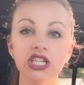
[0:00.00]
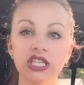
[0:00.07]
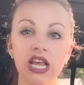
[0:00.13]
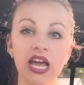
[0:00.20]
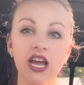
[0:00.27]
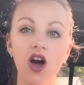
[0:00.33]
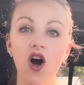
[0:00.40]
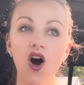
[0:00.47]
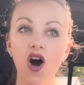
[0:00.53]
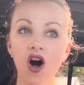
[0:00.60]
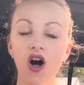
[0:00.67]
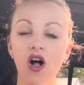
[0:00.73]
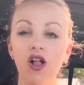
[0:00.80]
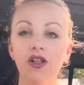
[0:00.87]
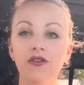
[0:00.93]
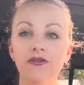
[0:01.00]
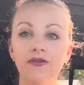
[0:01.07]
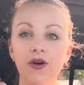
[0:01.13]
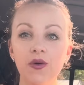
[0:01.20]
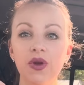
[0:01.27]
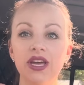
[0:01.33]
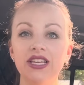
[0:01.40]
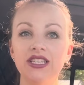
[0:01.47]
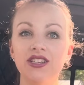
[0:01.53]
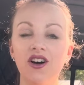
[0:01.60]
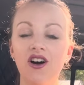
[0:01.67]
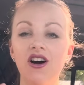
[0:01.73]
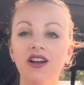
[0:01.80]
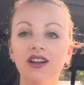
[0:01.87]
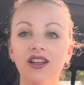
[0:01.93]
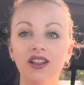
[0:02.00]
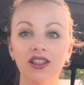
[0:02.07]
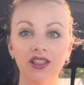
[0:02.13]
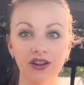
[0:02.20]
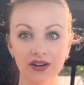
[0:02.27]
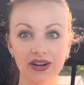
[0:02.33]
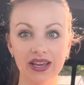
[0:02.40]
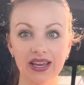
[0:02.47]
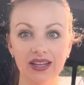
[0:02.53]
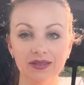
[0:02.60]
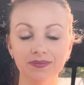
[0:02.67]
It's like all focused on learning.